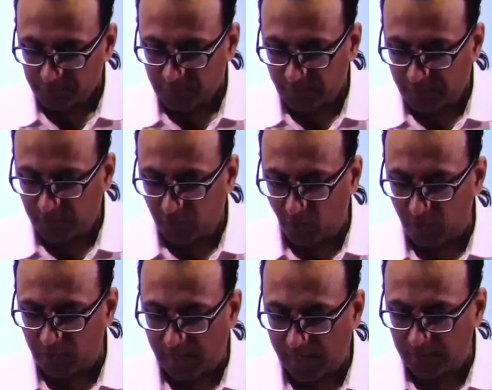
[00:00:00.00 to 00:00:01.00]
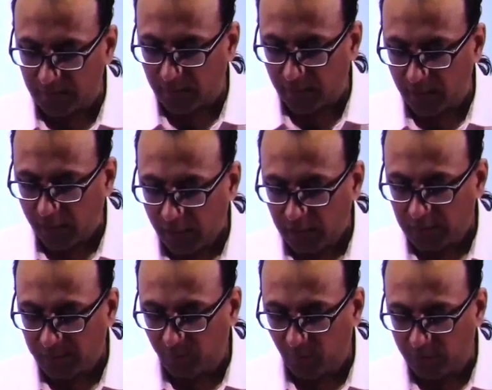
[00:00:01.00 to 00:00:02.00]
That is called as the
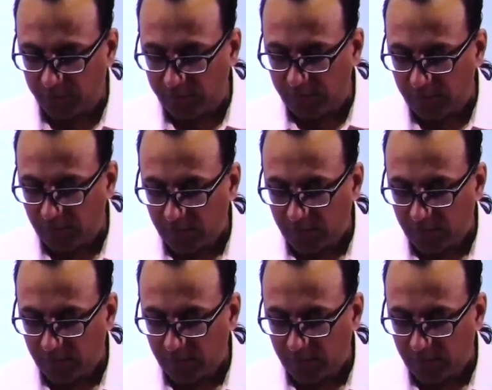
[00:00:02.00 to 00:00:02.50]
diplotin